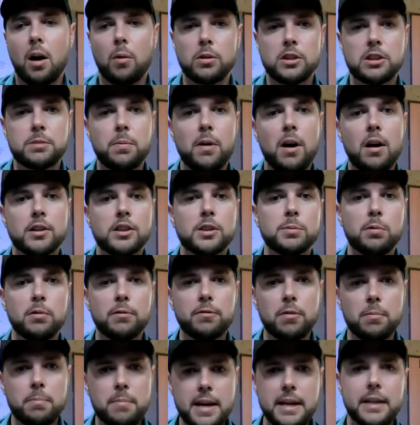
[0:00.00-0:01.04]
are responsible
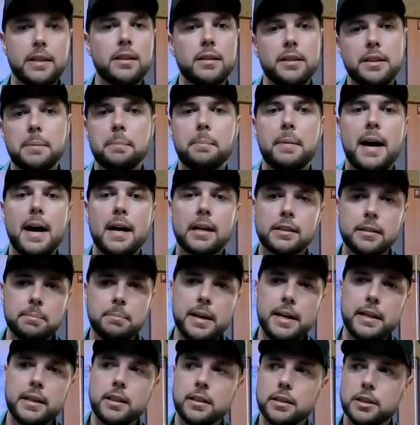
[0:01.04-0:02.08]
for making the impact and
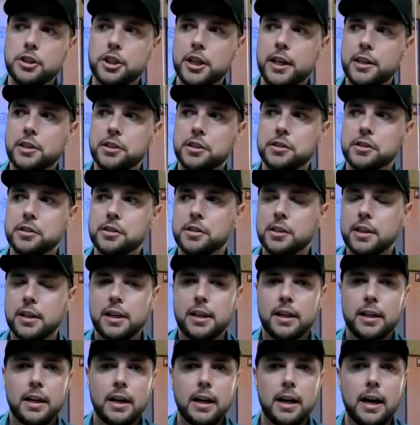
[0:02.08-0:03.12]
making the changes.
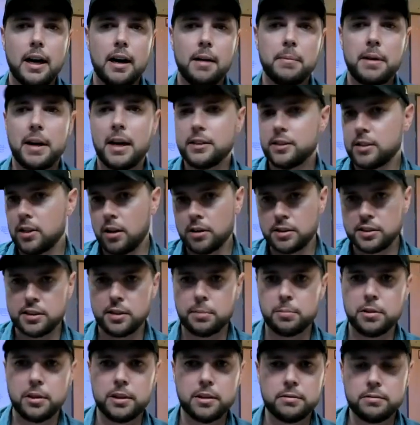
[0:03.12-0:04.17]
Um, and I saw
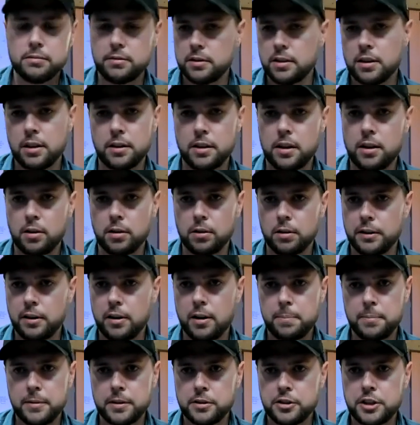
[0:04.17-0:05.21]
someone uh, earlier
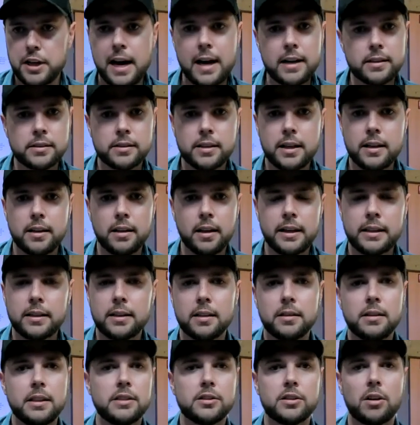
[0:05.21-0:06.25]
up the chat say like
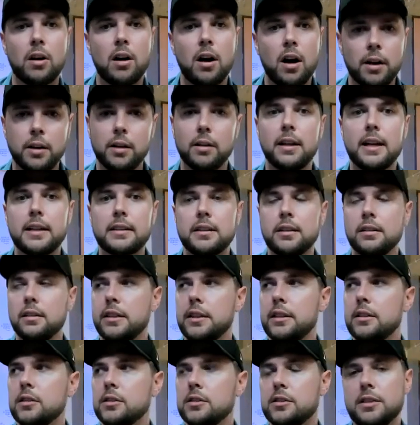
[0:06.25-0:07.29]
that these are unelected
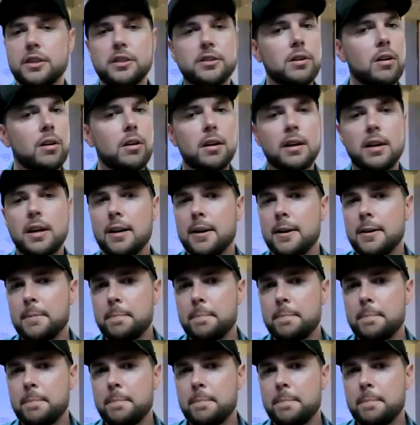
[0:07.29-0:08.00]
leaders. These are